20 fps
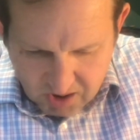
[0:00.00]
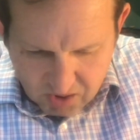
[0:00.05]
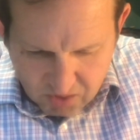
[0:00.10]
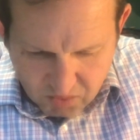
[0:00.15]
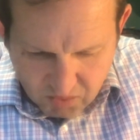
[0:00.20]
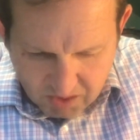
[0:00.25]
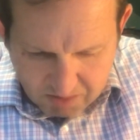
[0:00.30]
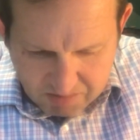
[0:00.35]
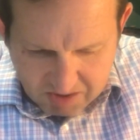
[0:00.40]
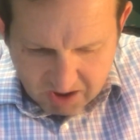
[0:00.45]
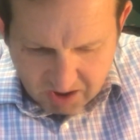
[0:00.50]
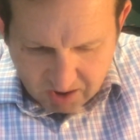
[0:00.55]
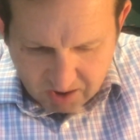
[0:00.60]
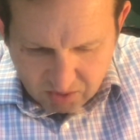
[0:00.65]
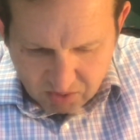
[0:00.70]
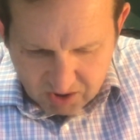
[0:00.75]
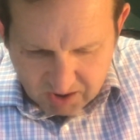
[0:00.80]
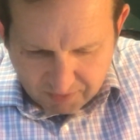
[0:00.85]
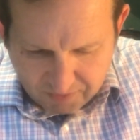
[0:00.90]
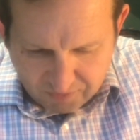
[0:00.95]
What I mean, it
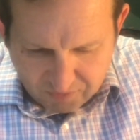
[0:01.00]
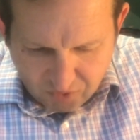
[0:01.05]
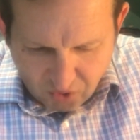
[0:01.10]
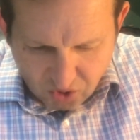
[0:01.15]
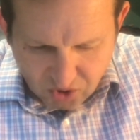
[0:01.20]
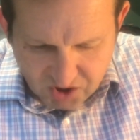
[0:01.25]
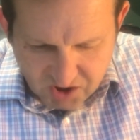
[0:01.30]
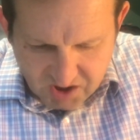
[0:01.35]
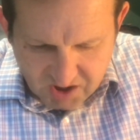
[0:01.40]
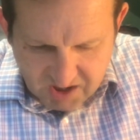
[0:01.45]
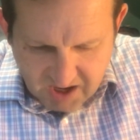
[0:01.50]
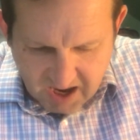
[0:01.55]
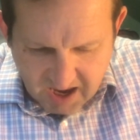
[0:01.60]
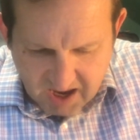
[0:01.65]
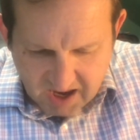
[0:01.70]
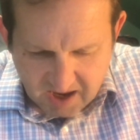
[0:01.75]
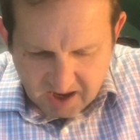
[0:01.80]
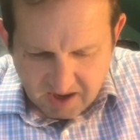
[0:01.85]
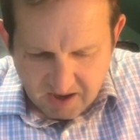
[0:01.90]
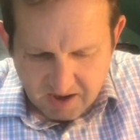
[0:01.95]
was the first
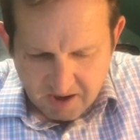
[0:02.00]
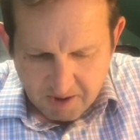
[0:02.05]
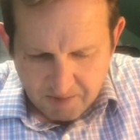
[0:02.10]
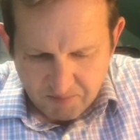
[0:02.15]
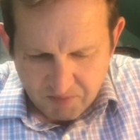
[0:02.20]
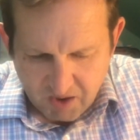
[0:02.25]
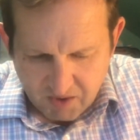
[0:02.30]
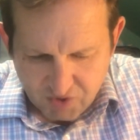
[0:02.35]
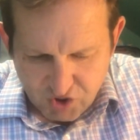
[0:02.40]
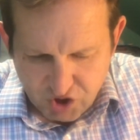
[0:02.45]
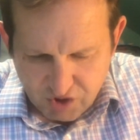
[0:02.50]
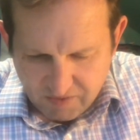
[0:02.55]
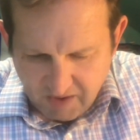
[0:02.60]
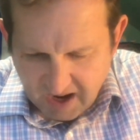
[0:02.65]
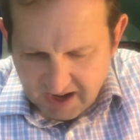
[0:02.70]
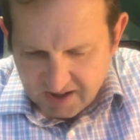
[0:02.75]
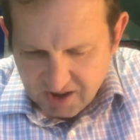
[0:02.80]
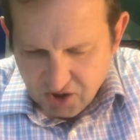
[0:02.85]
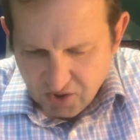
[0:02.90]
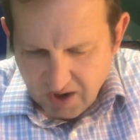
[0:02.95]
day of
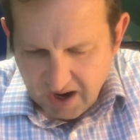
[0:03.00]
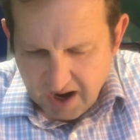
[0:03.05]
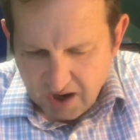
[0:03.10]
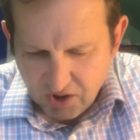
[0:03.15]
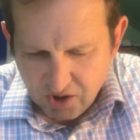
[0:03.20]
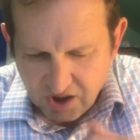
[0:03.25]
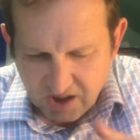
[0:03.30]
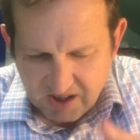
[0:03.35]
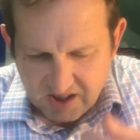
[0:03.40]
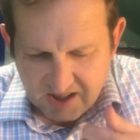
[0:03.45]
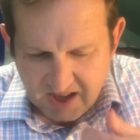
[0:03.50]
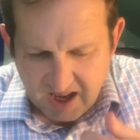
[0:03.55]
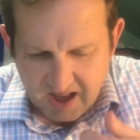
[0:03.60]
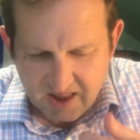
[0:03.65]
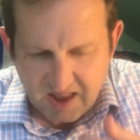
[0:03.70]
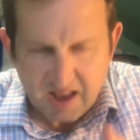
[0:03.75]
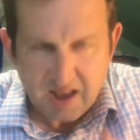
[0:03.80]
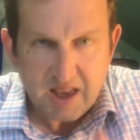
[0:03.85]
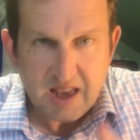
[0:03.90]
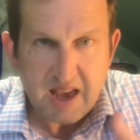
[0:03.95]
Shvat. So how can you say
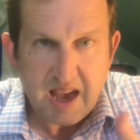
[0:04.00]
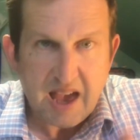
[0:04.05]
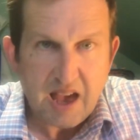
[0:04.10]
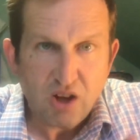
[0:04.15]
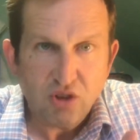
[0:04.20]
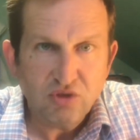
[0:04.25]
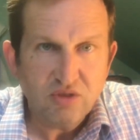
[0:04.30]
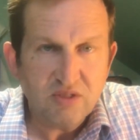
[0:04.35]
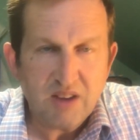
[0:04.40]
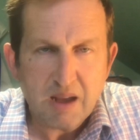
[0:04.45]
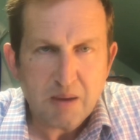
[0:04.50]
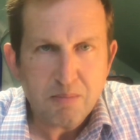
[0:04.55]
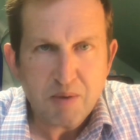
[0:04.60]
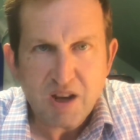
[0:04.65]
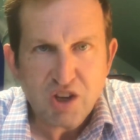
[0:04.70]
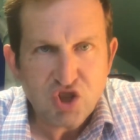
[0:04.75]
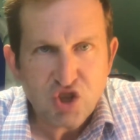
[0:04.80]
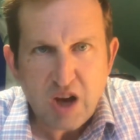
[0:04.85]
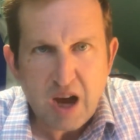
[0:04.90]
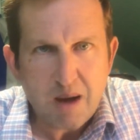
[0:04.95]
that he held like
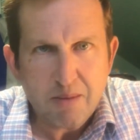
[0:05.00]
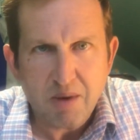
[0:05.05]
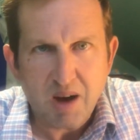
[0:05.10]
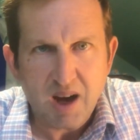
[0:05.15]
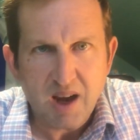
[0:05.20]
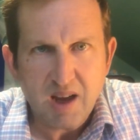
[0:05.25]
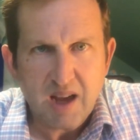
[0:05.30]
Beis Shammai?